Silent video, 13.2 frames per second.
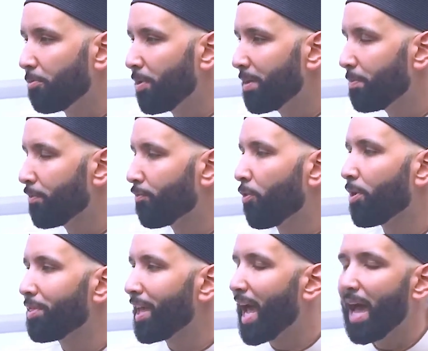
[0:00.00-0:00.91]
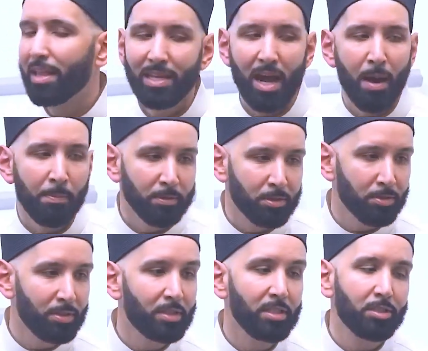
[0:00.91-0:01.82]
away before they had the
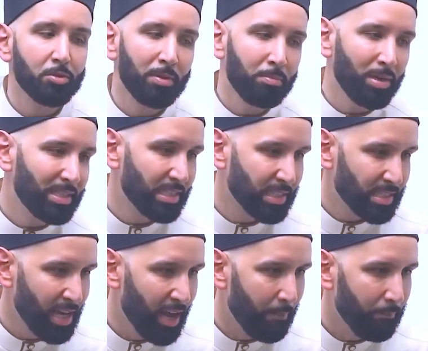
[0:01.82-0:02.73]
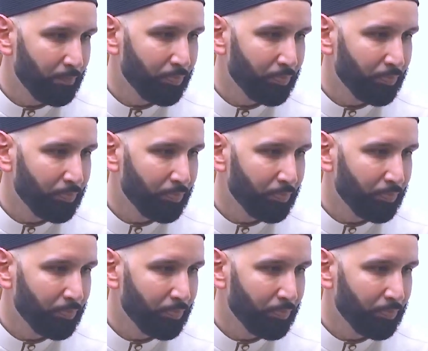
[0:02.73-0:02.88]
opportunity to embrace Islam.